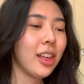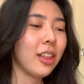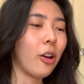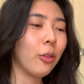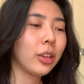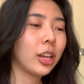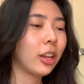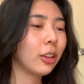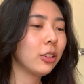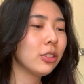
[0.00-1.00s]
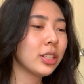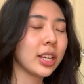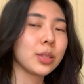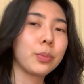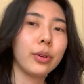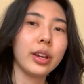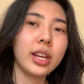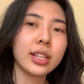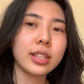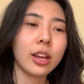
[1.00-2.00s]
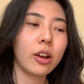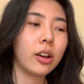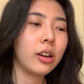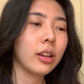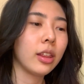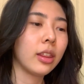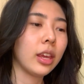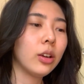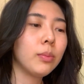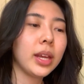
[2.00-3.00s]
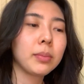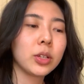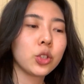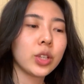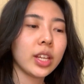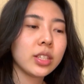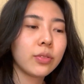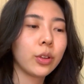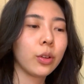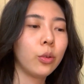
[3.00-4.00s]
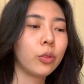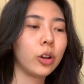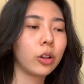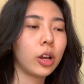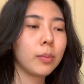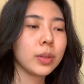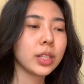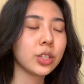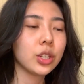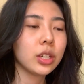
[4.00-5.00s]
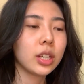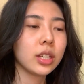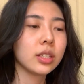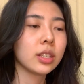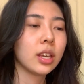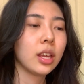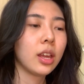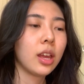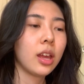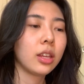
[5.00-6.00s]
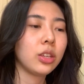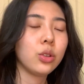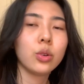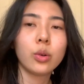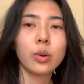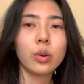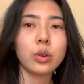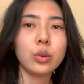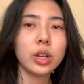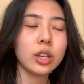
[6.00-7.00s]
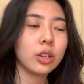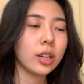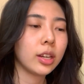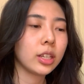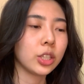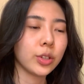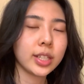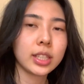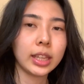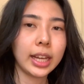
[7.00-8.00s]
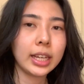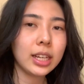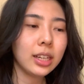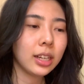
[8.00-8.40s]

All the colors, as pretty as they are, they don't make much sense for the overall composition because you didn't address the lighting.